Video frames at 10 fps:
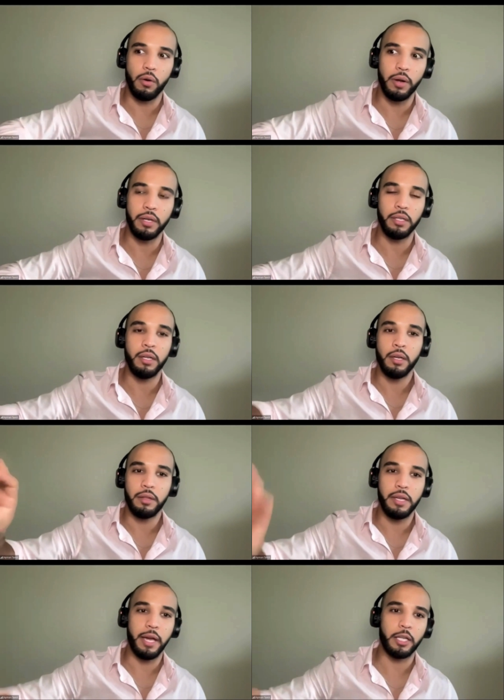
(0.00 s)
as the
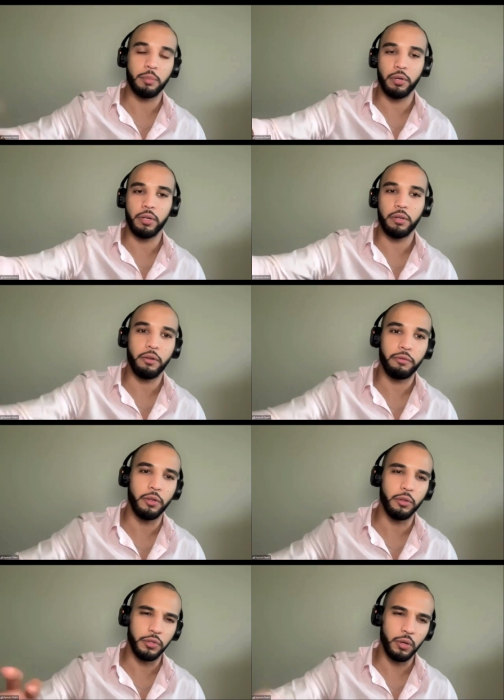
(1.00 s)
authority
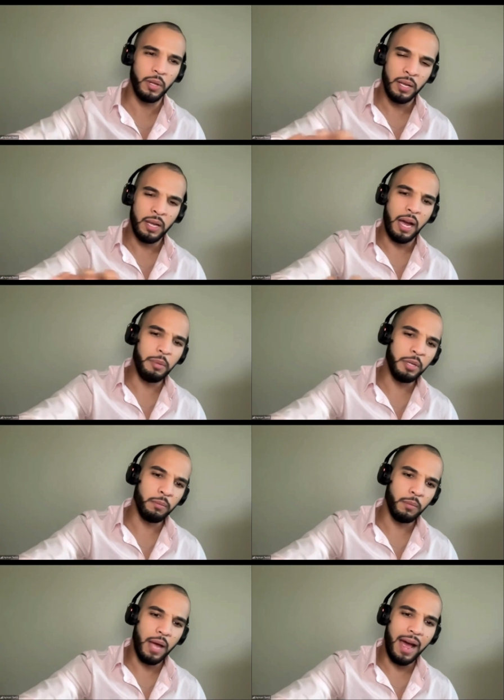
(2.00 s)
already, the
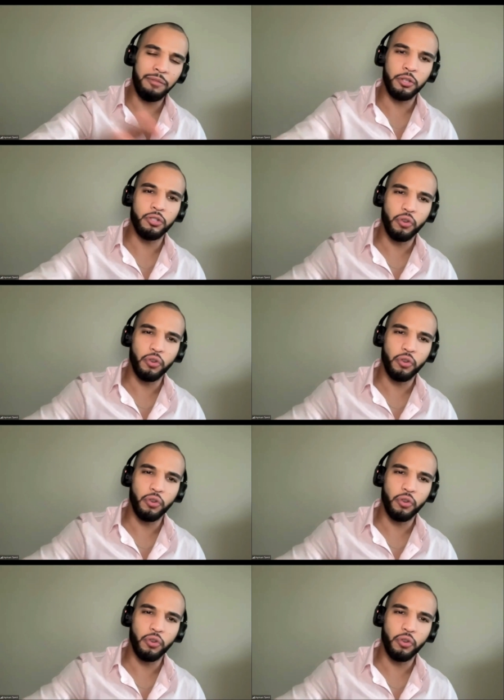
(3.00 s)
expert in your field.